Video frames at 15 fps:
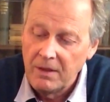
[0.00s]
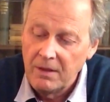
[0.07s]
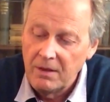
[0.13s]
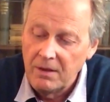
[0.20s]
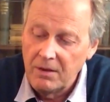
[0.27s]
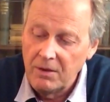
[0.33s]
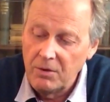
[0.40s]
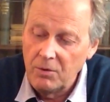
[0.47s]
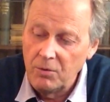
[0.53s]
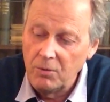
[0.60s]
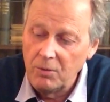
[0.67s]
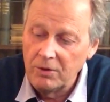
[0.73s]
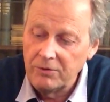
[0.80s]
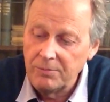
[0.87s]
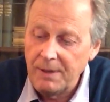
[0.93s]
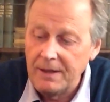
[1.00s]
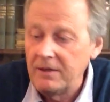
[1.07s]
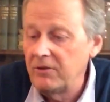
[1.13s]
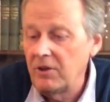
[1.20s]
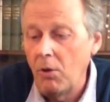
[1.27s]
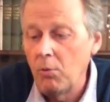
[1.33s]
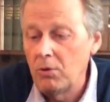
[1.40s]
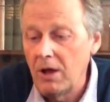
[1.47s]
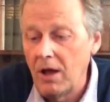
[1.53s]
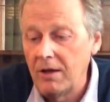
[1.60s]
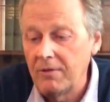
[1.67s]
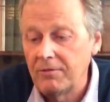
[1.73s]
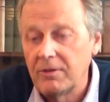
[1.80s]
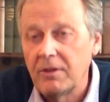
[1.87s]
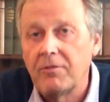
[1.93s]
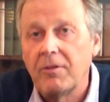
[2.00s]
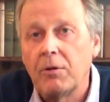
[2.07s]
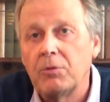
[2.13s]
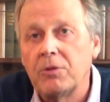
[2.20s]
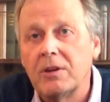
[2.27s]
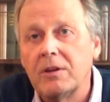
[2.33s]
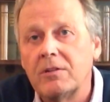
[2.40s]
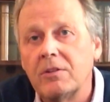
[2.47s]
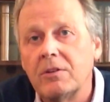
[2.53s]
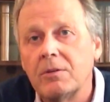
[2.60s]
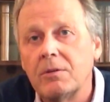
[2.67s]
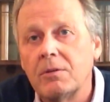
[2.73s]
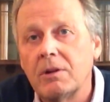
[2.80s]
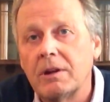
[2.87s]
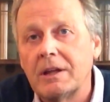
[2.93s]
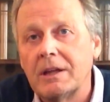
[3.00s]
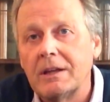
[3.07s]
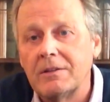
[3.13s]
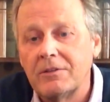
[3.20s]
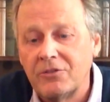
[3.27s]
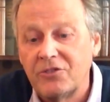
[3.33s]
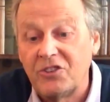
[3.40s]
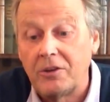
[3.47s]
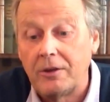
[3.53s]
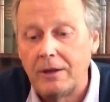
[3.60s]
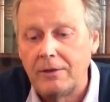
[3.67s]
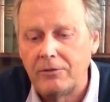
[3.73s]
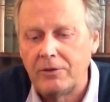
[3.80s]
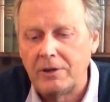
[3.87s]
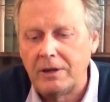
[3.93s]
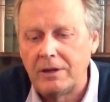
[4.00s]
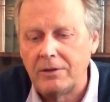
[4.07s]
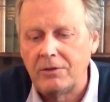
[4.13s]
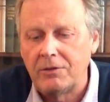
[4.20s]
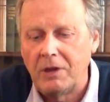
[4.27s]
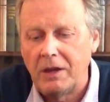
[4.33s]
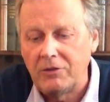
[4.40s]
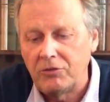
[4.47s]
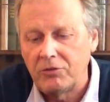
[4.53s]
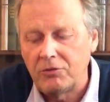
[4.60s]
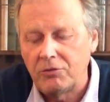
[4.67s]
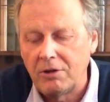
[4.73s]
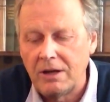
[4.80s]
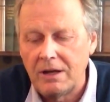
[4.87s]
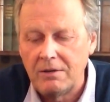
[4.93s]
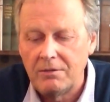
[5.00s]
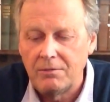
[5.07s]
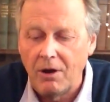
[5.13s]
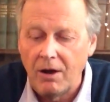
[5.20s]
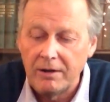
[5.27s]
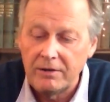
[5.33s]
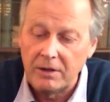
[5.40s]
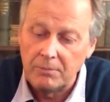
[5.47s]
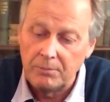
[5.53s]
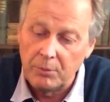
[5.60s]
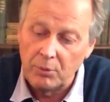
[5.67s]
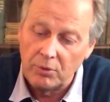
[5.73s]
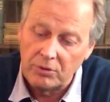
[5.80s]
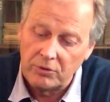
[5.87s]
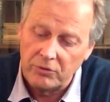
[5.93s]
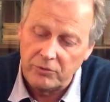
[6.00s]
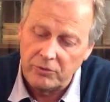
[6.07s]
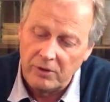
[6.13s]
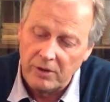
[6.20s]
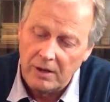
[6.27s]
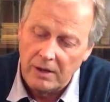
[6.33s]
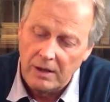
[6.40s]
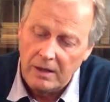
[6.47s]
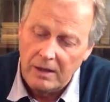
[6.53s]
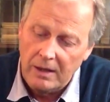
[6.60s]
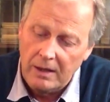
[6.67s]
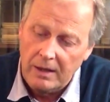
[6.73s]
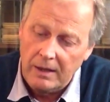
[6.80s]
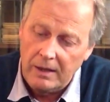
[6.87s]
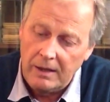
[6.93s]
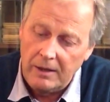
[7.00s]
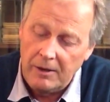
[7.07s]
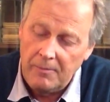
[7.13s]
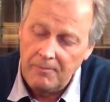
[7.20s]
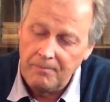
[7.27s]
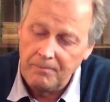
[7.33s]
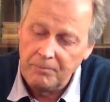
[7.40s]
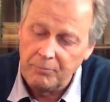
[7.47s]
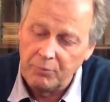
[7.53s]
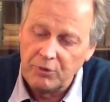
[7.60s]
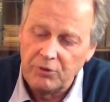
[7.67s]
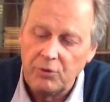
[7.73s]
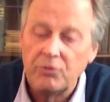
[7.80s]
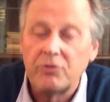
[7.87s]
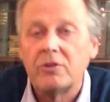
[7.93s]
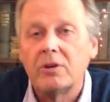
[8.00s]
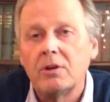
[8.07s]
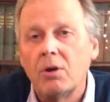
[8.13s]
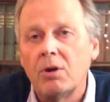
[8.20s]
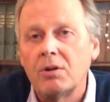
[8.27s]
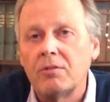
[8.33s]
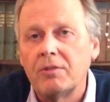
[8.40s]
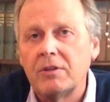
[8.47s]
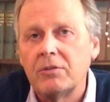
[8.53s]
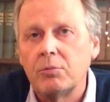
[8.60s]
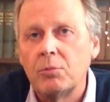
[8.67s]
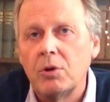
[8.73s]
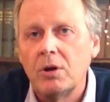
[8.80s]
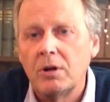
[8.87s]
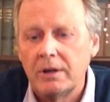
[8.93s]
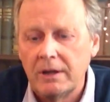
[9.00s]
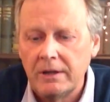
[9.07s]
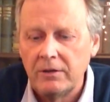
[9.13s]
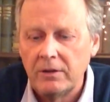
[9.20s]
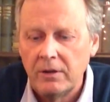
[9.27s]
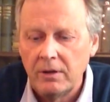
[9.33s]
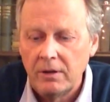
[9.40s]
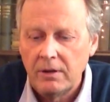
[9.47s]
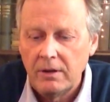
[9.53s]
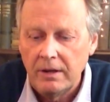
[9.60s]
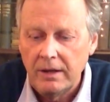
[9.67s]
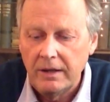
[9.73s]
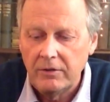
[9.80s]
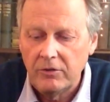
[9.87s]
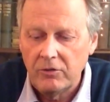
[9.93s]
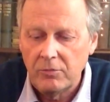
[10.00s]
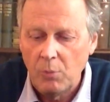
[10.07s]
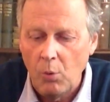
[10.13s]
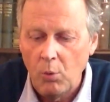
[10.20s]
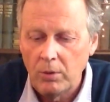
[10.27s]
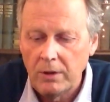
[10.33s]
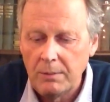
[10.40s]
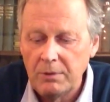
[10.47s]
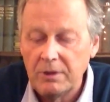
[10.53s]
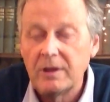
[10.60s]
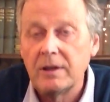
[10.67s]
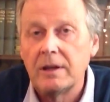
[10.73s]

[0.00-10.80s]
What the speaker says: who spent his whole life devoted to cricket statistics, history, writing books, produced a lot of his work in small limited